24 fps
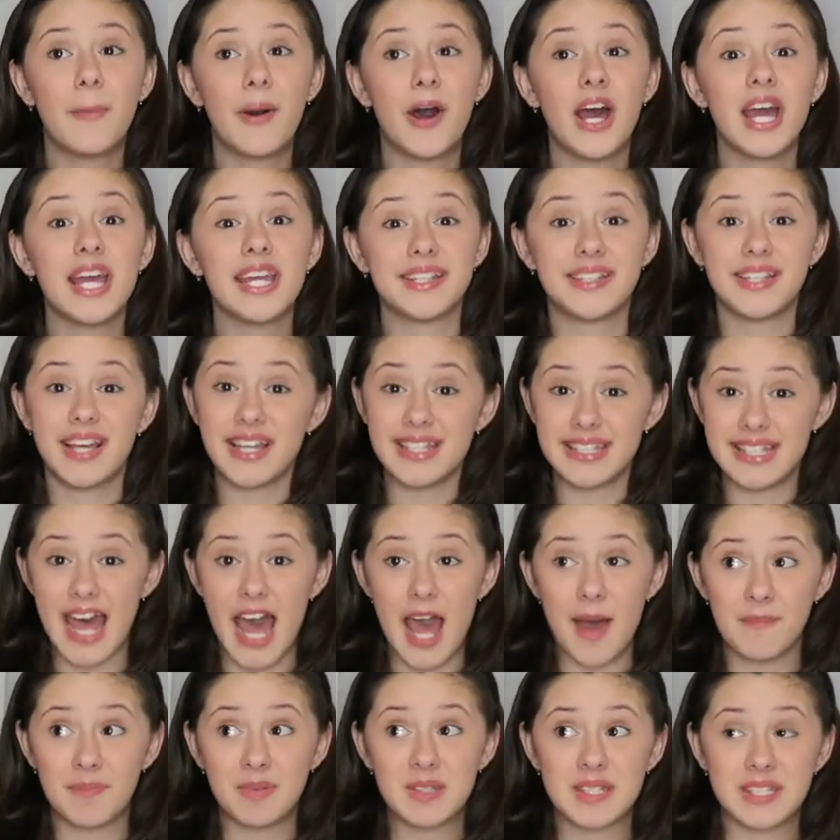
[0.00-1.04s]
but it does
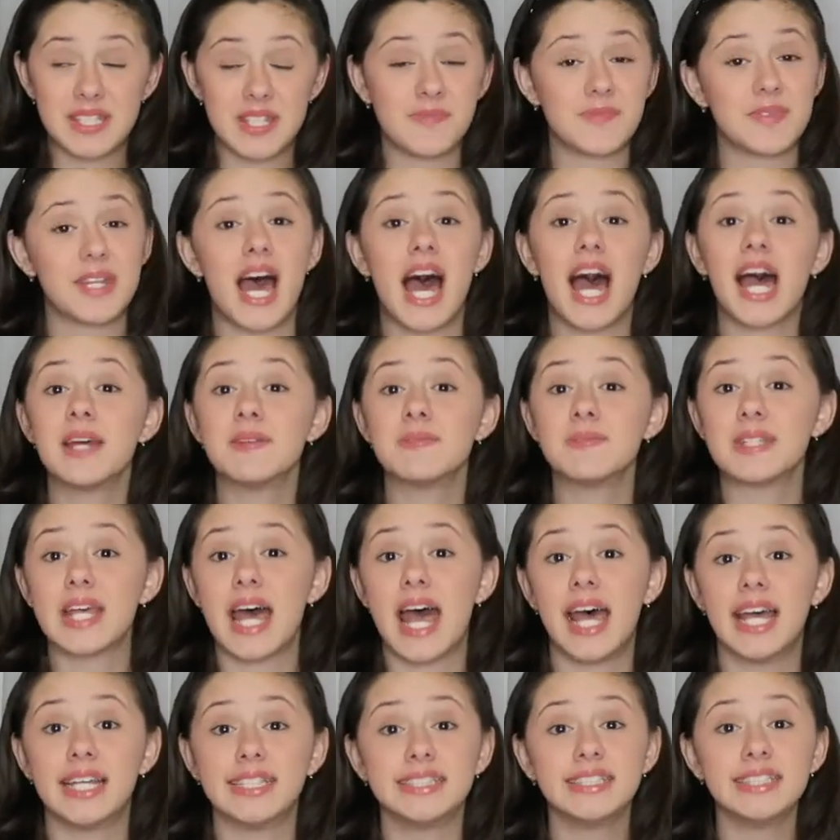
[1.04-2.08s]
happen sometimes
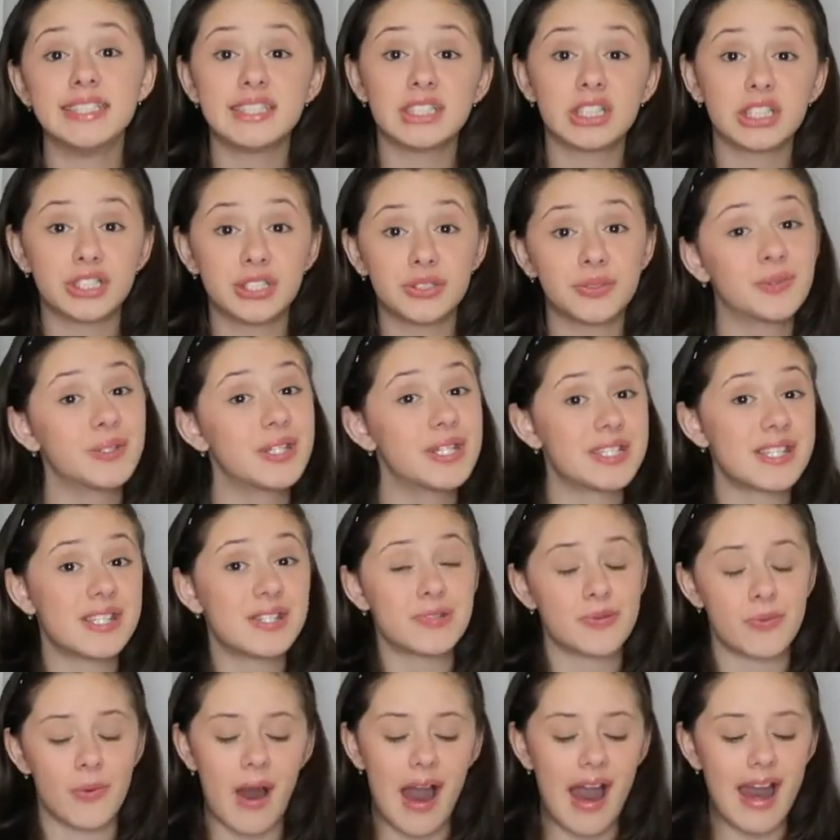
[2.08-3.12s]
and these are the
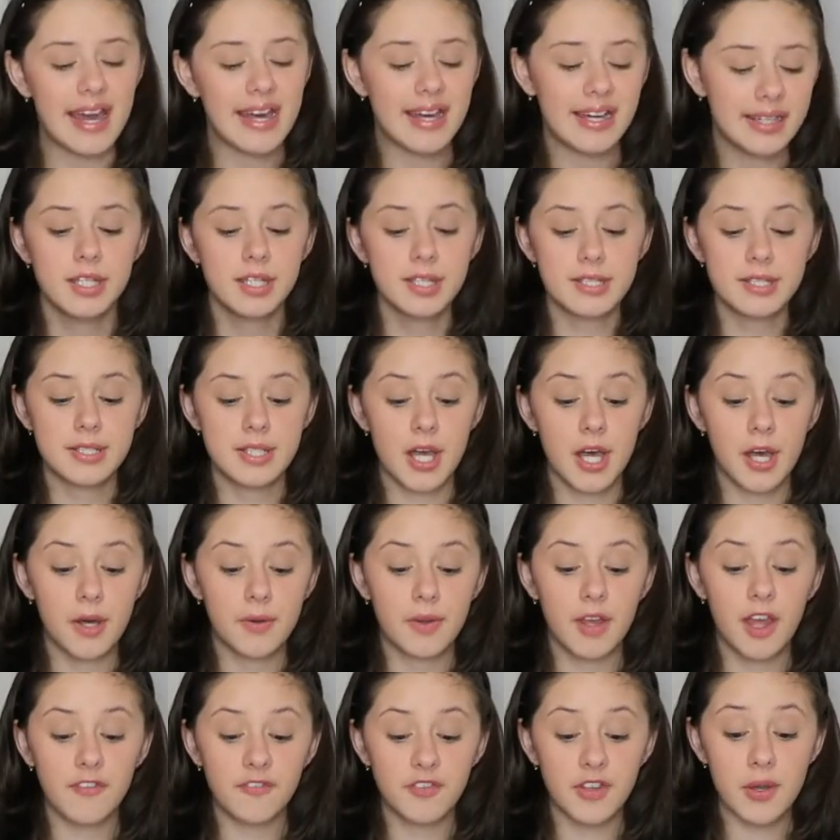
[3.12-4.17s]
reasons why.
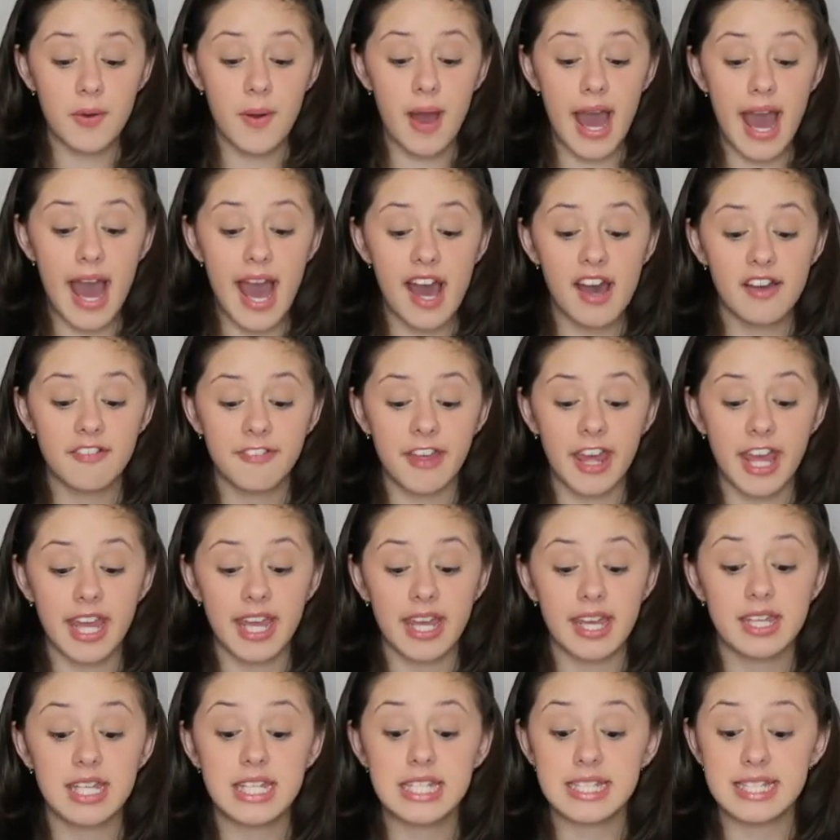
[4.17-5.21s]
So if you have
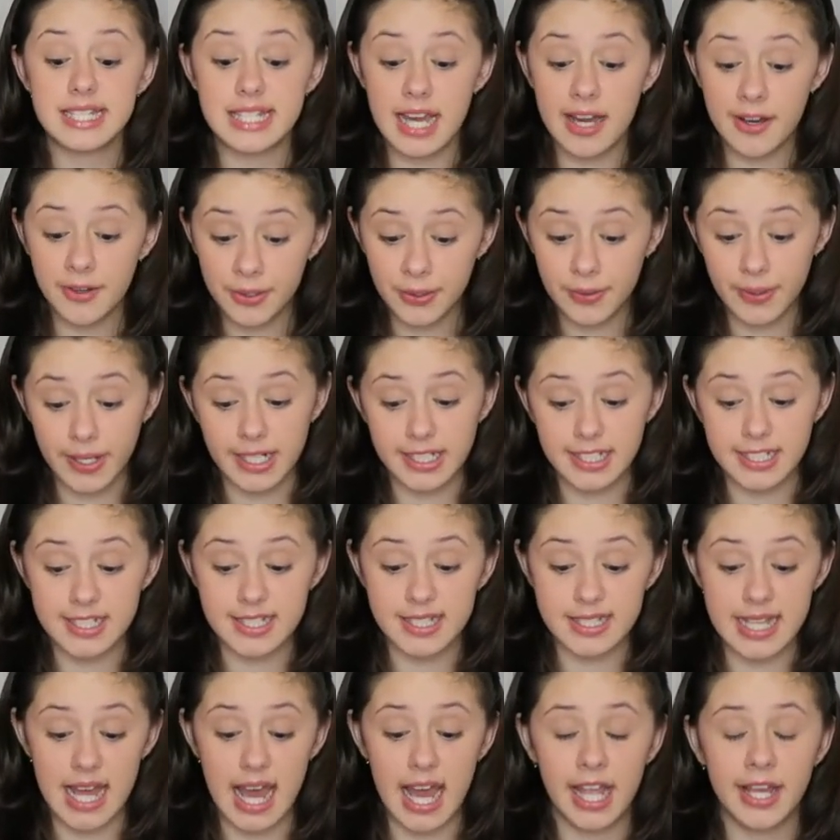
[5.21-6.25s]
a downgraded
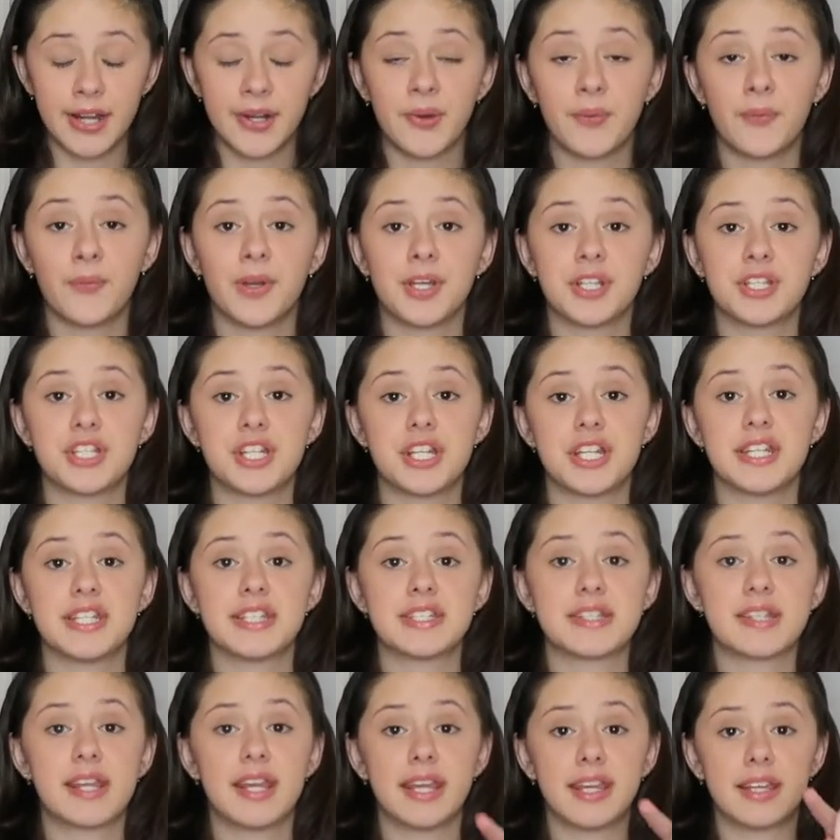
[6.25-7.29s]
sign, which
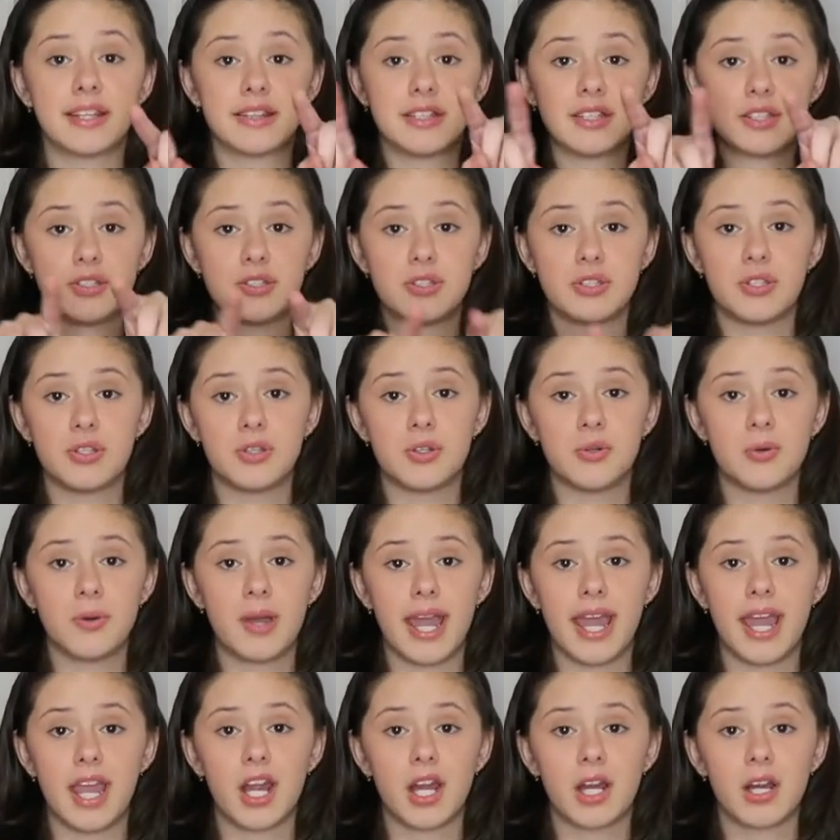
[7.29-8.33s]
is like the two
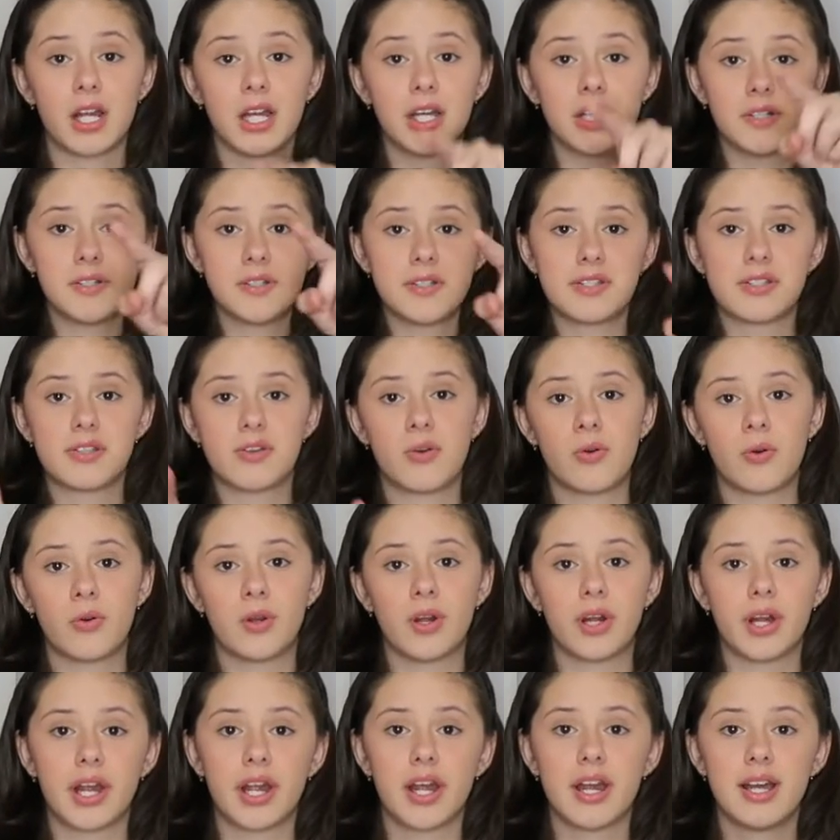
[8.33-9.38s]
arrows
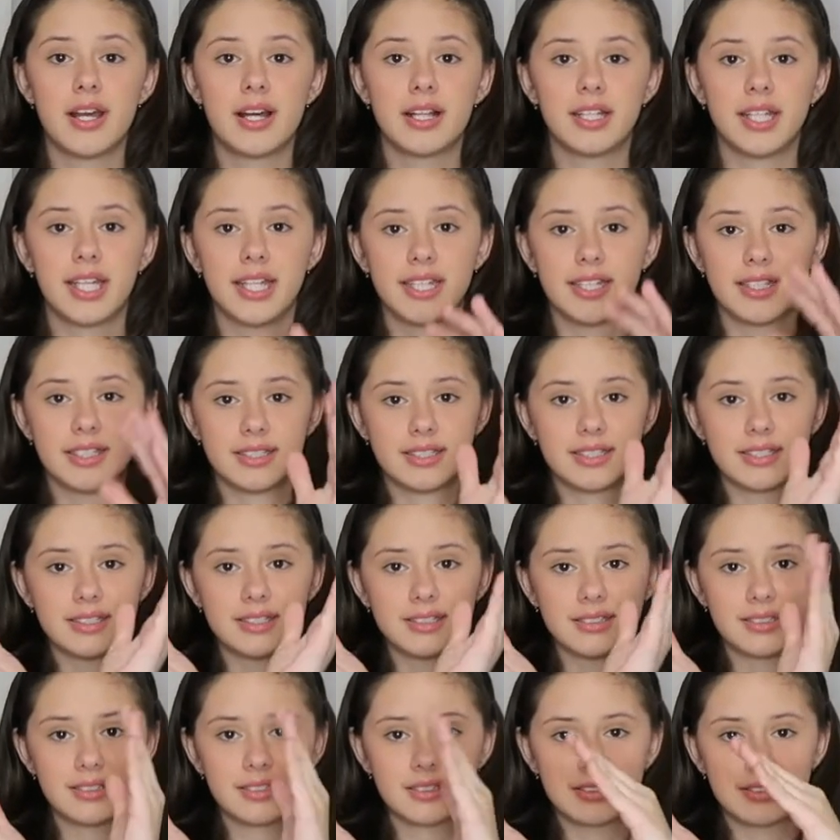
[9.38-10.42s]
or like
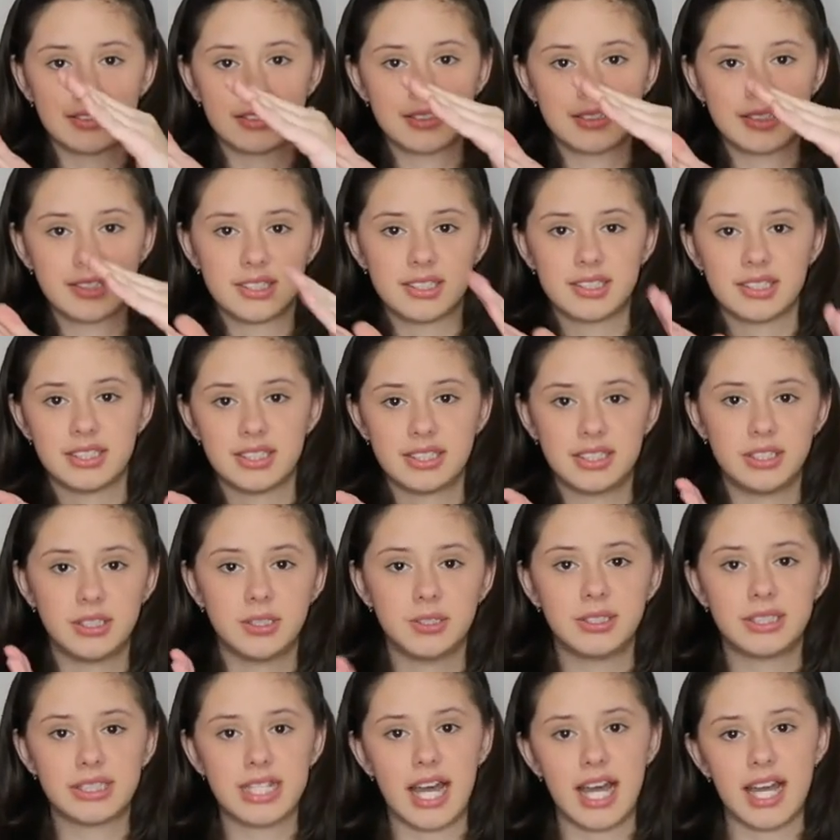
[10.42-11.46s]
the
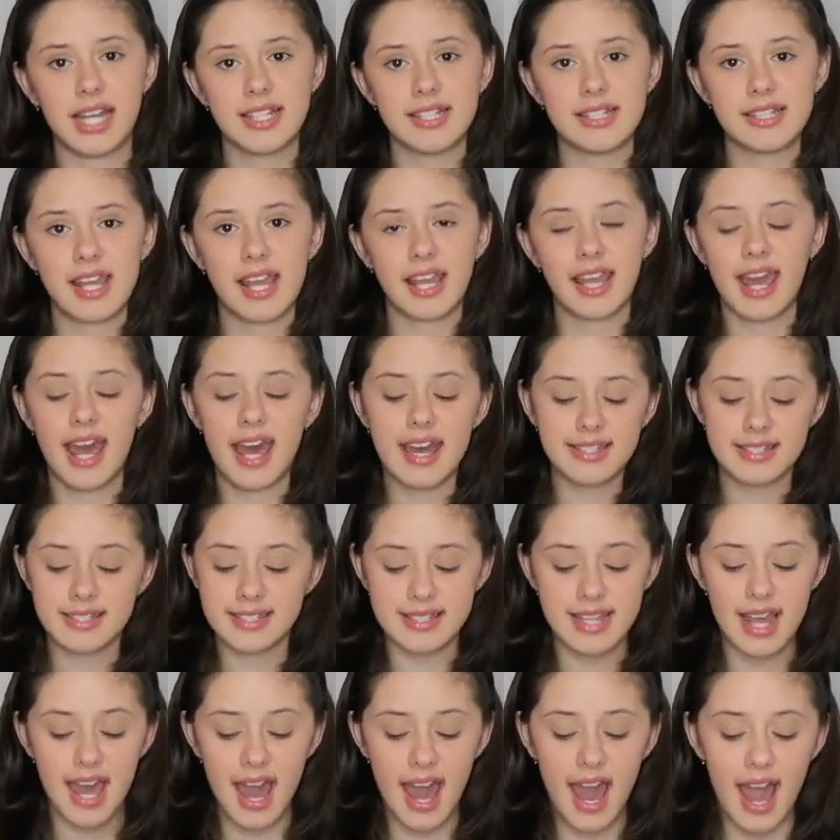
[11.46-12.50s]
two signs, I
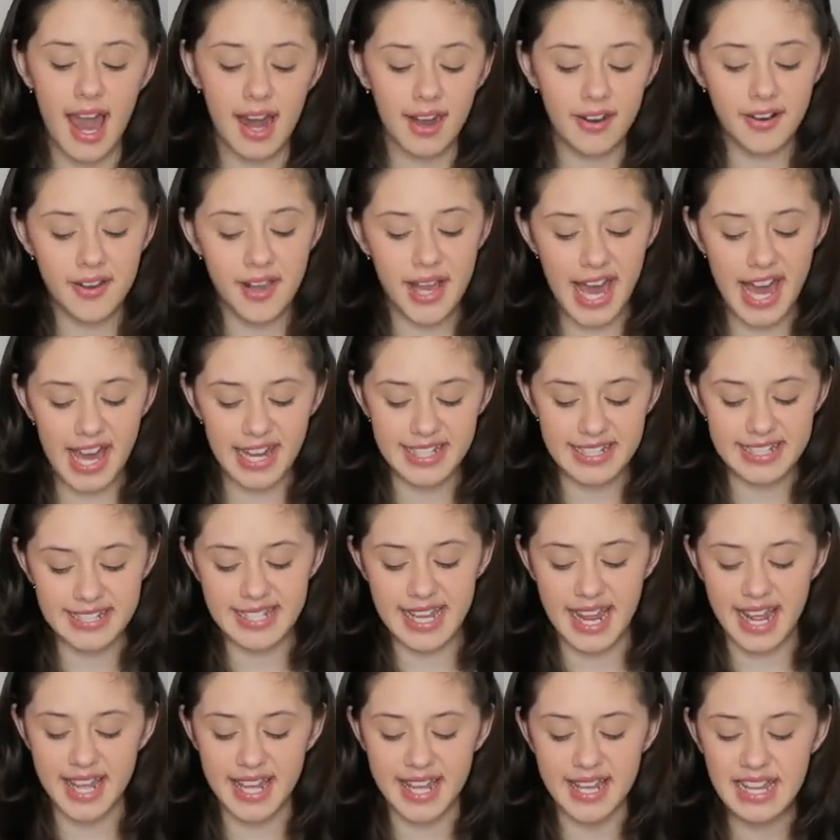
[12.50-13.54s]
guess. I don't know how to
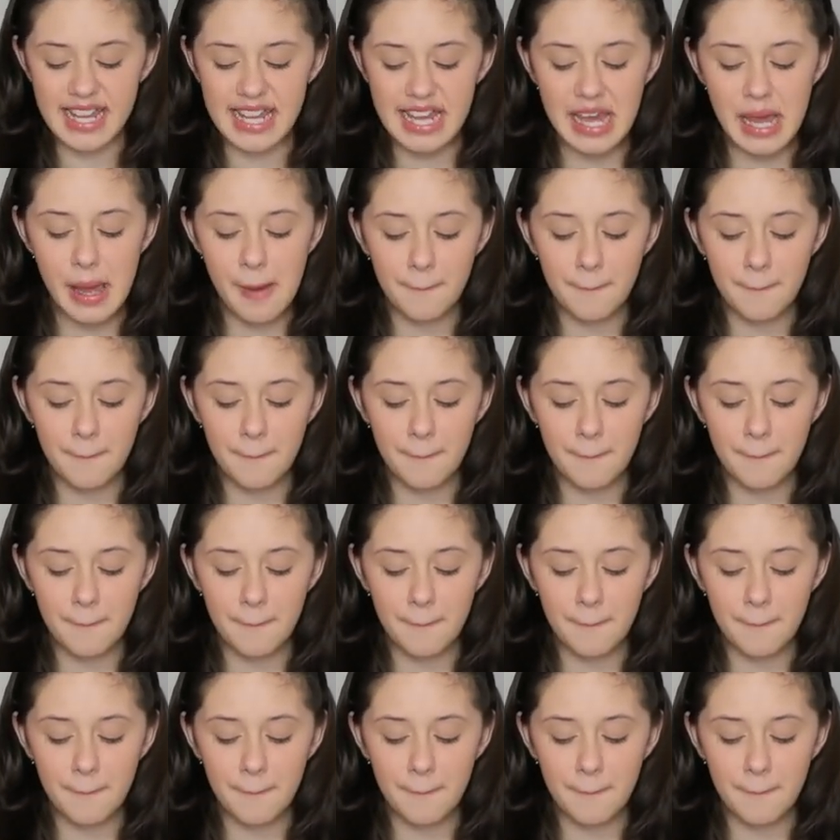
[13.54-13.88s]
say it,